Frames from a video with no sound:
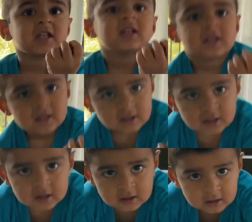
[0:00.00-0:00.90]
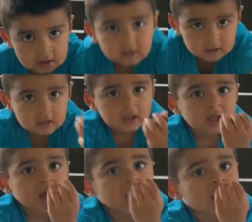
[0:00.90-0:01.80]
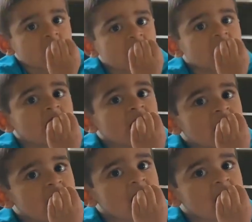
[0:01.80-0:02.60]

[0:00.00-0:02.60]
Take a bite. Tell me if you like it.